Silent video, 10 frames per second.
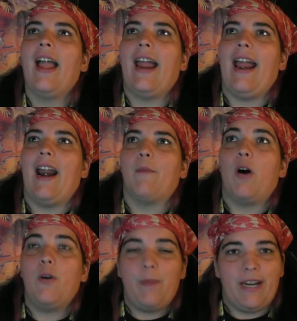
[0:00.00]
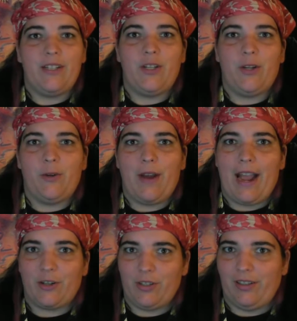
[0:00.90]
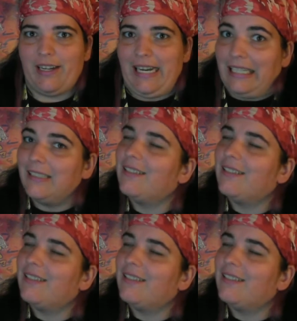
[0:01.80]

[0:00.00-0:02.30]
And I'm hoping to actually